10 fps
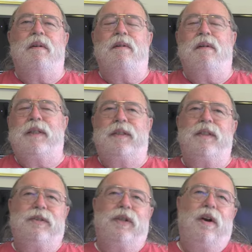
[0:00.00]
And I
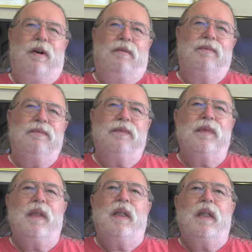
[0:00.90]
said, sure.
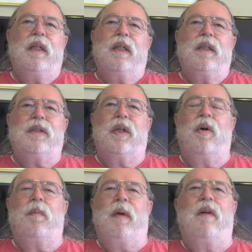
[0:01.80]

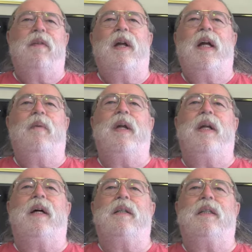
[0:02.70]
So Belv and I went
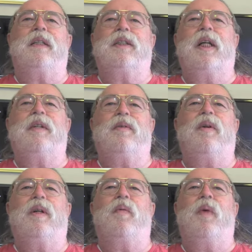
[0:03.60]
down to the
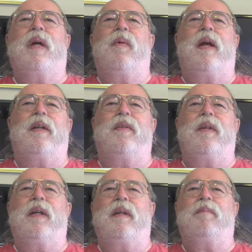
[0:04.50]
Central, and we ran
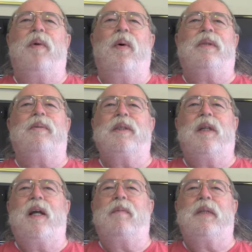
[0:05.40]
the poetry
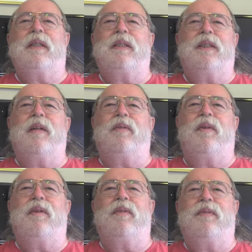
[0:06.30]
slam at the
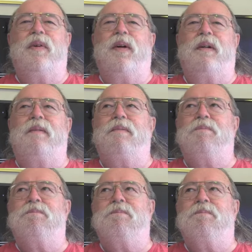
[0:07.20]
Central for
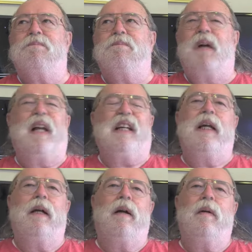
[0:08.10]
a
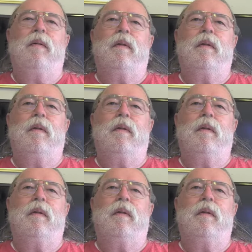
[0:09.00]
year